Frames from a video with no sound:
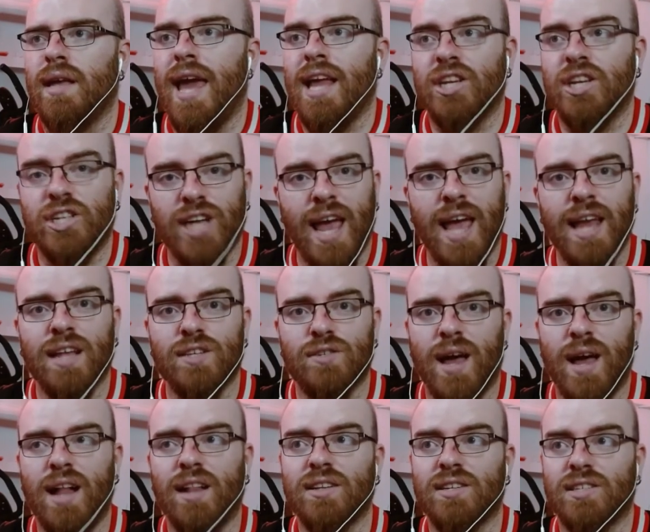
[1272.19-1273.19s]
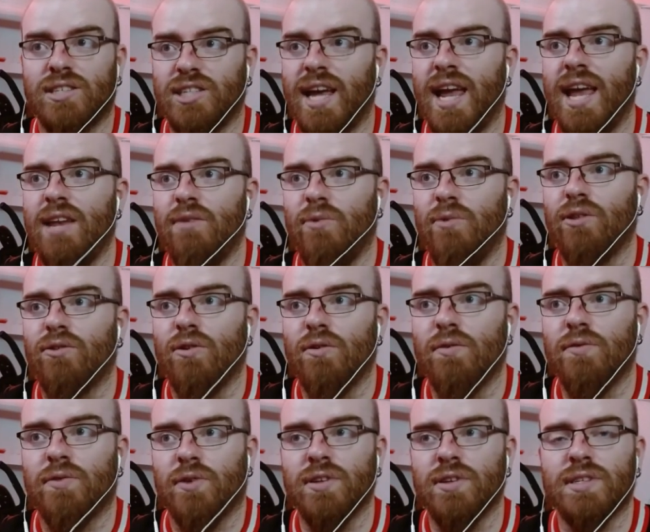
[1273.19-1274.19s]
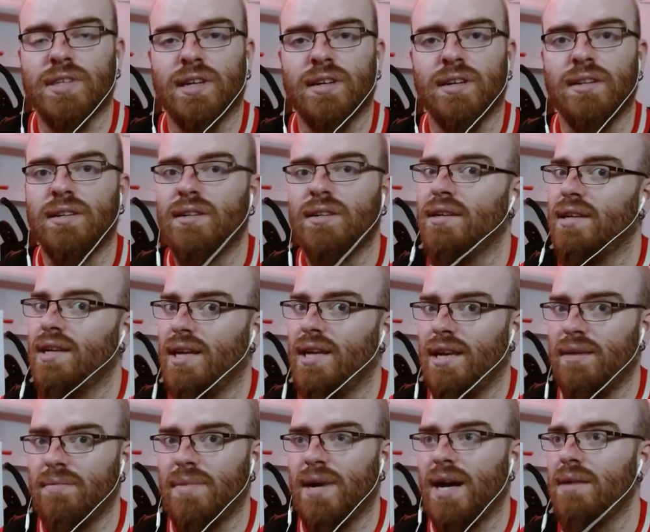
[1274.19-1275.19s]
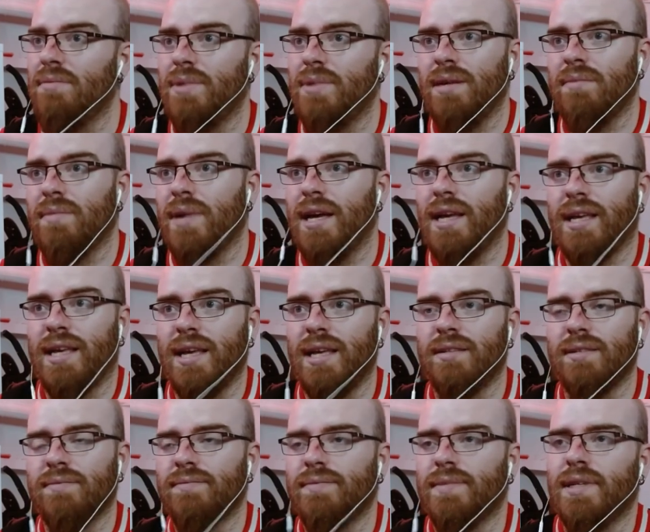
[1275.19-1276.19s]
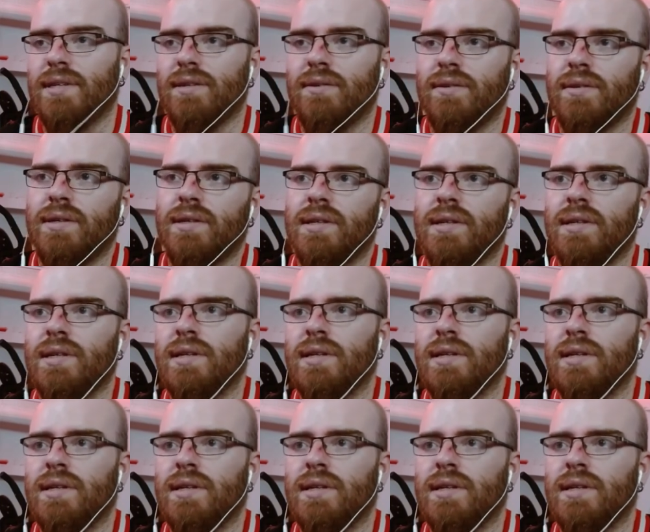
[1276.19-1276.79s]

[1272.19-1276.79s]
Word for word: And Shane as well, Shane will confront her. It might be my kid, you know.